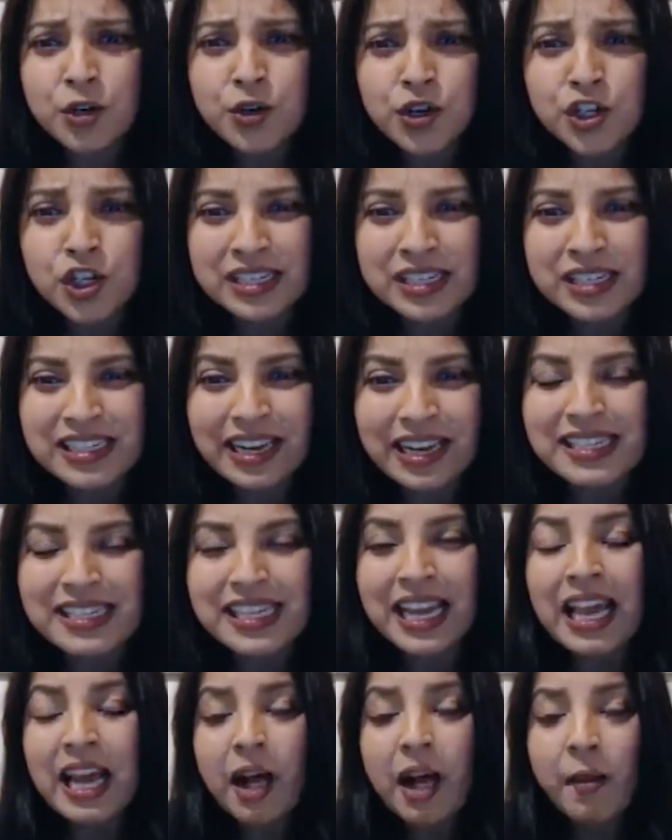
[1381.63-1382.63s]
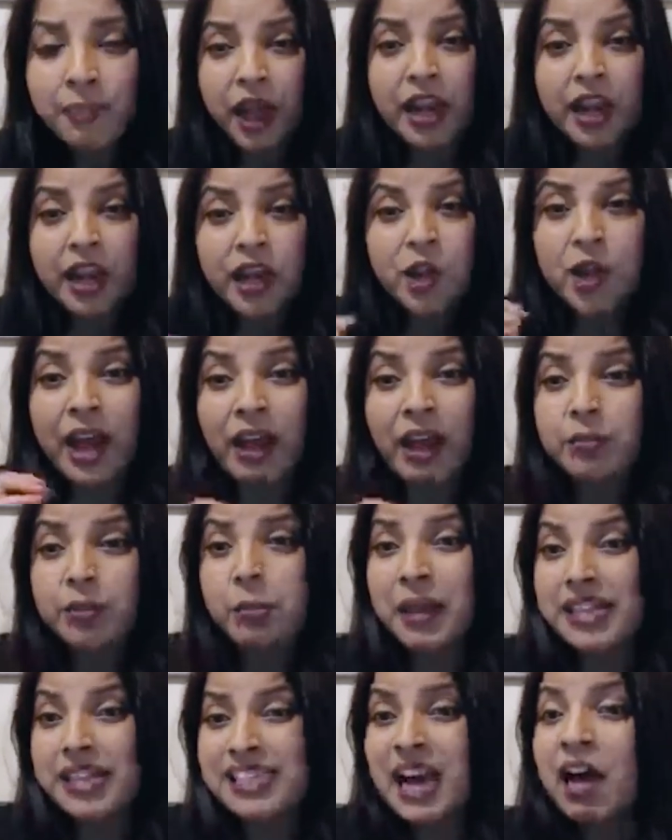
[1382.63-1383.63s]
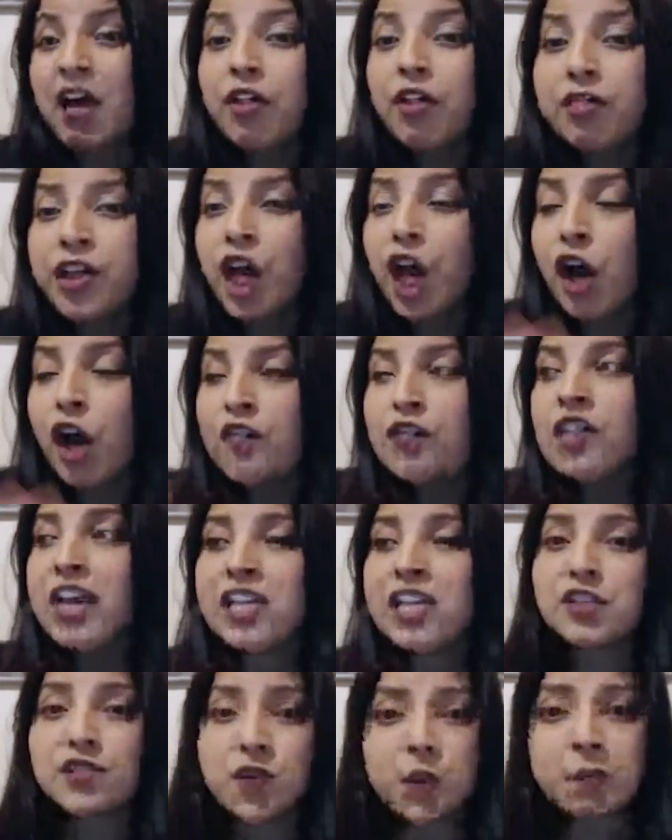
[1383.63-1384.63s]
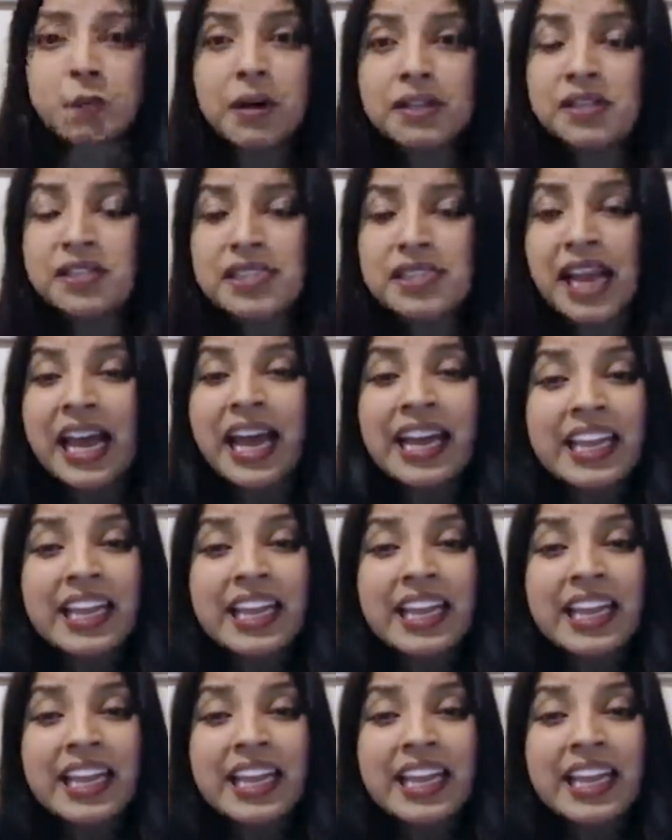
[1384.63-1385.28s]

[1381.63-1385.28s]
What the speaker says: nutritional diet, and you can help them get healthier over the next few months.